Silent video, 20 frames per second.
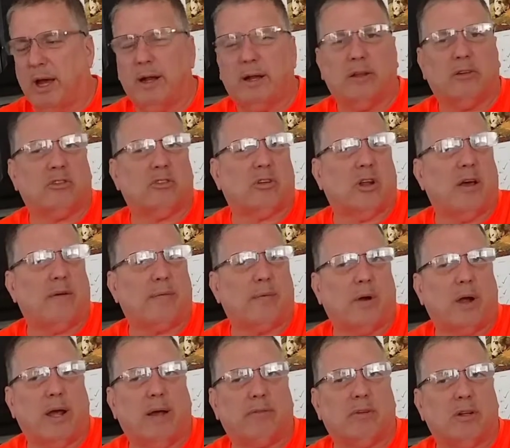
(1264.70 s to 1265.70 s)
kind of stuff
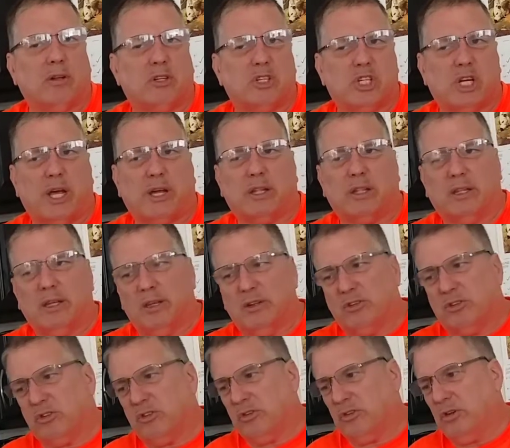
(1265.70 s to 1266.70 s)
where I have to check
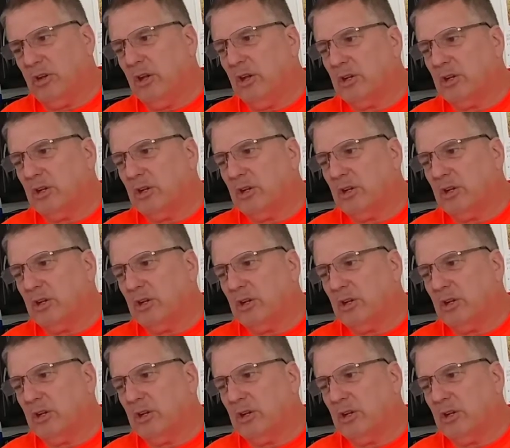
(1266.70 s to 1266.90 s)
this,